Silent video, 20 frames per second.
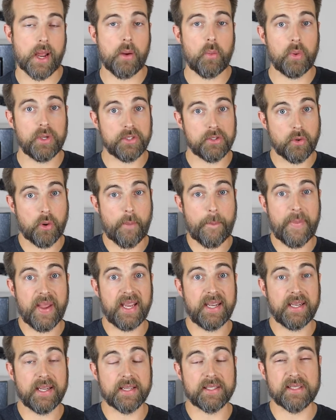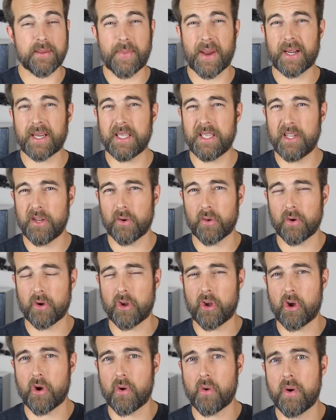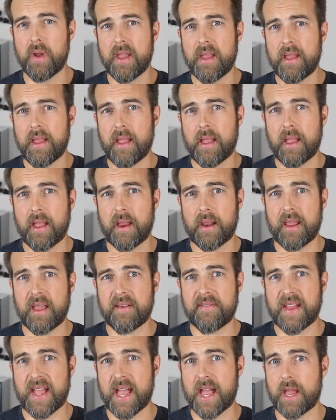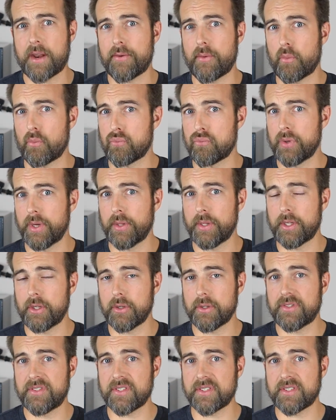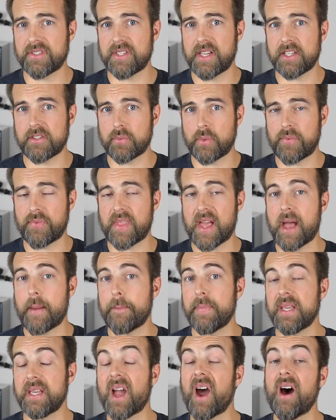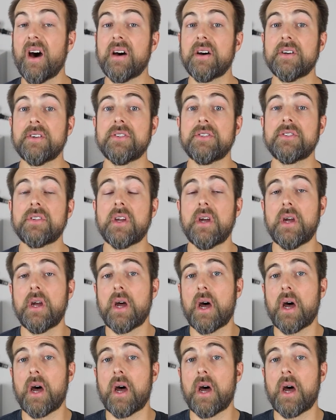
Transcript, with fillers: I went to appendix about a year ago and have had really good success with that because